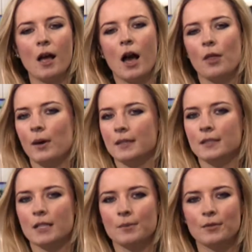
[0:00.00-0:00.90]
Otherwise,
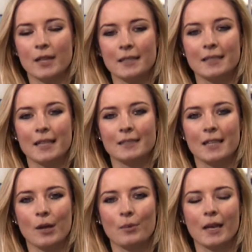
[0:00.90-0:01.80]
in terms of data
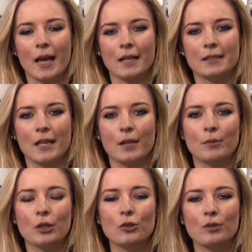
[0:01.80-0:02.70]
yesterday, we had
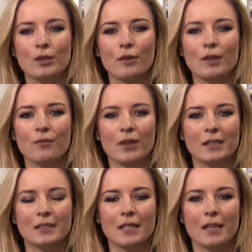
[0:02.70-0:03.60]
a Eurozone
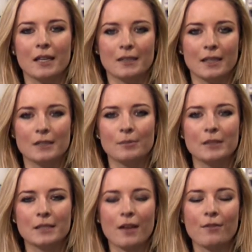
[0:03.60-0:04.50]
investor
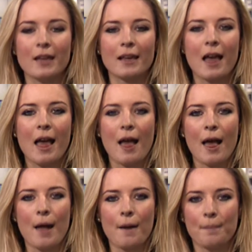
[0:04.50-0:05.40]
sentiment survey
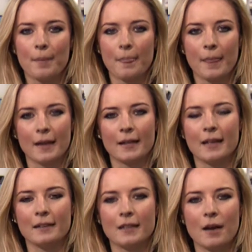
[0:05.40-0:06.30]
that
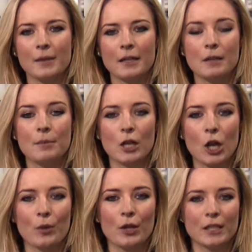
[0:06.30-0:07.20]
again coming in a little bit
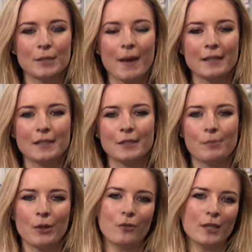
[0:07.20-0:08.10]
lower than
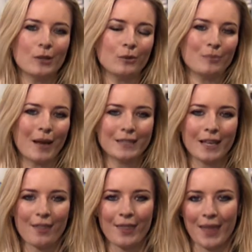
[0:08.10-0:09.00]
expected, but the reading was
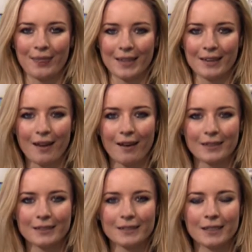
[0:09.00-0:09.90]
better than the
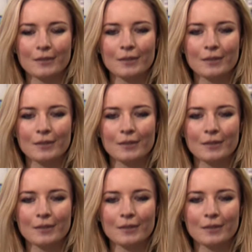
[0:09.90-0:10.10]
last.